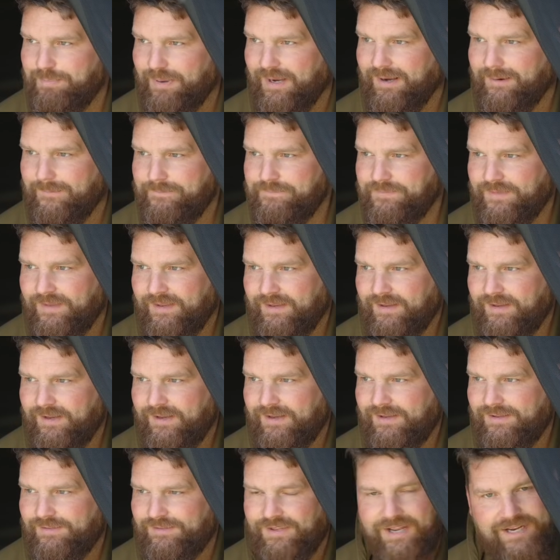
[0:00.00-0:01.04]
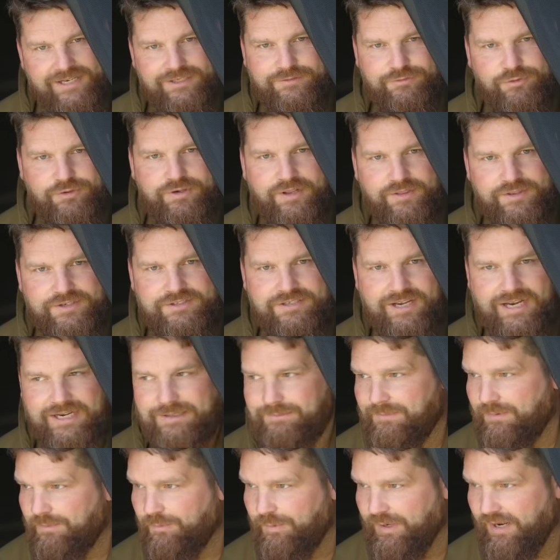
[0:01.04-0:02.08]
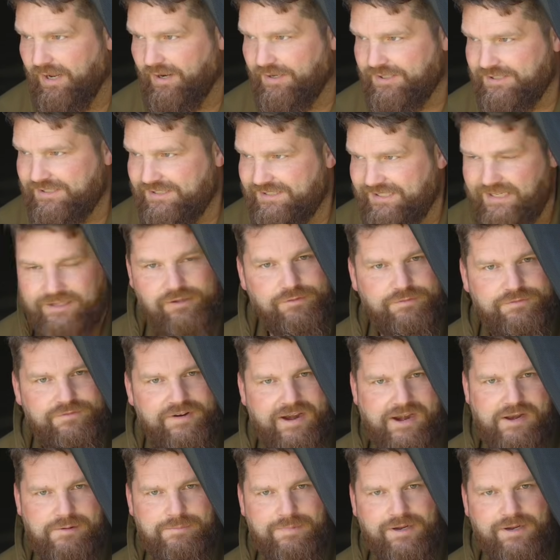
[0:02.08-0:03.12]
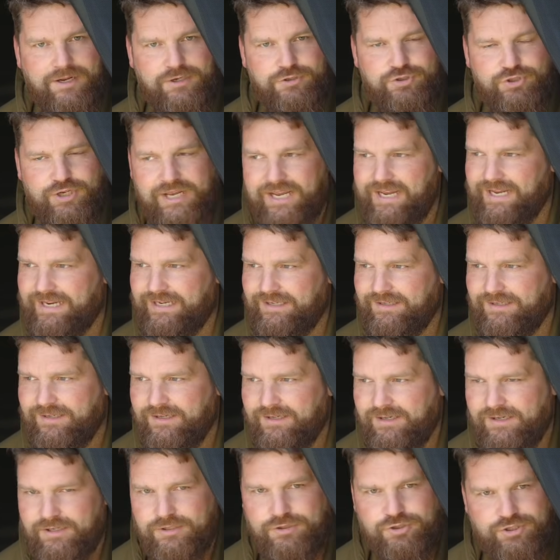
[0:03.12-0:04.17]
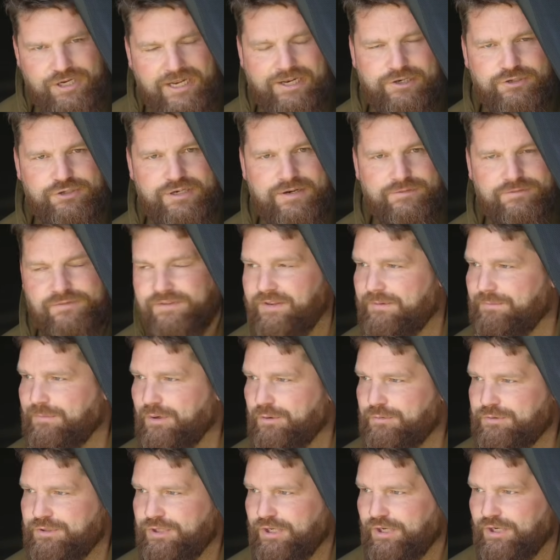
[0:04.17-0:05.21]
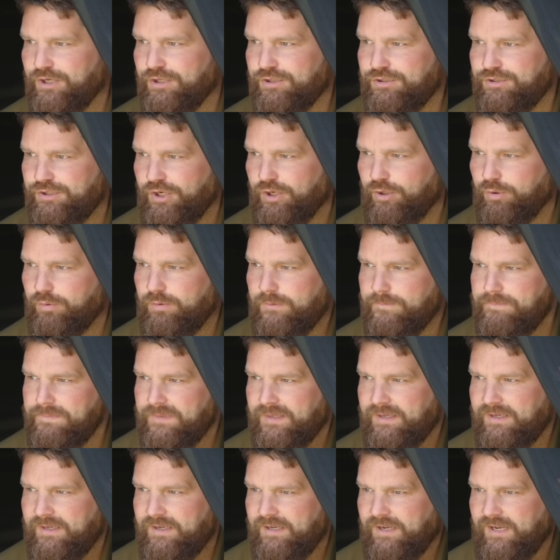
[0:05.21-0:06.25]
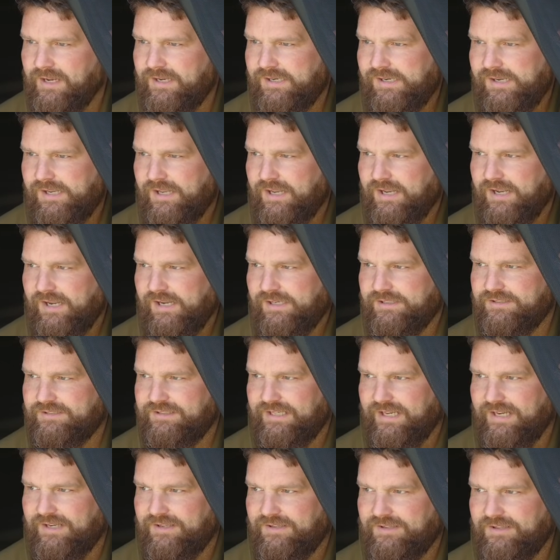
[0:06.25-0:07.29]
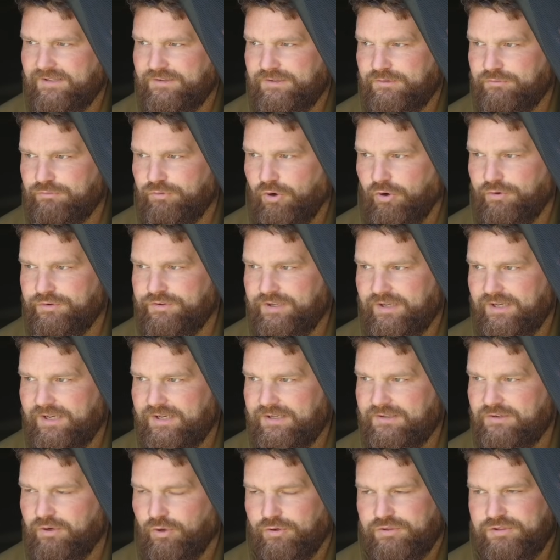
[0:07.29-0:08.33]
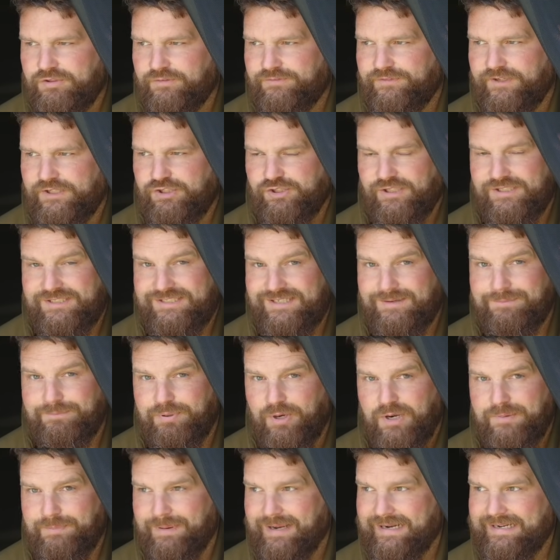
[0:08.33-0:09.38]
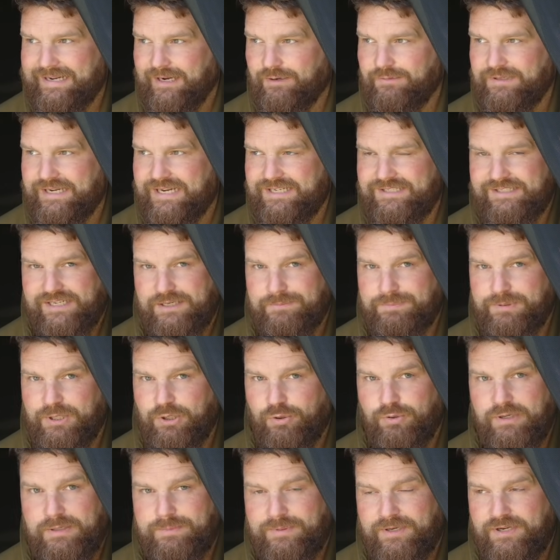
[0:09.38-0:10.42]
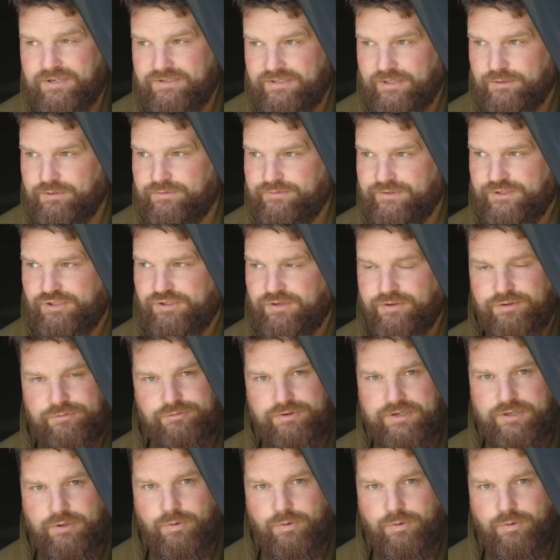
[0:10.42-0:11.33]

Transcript: But that is for another time. We are still very much in challenge everything mode here. So as I said, the rod that lost the fish, I didn't put it back out yesterday purely because I was fishing 3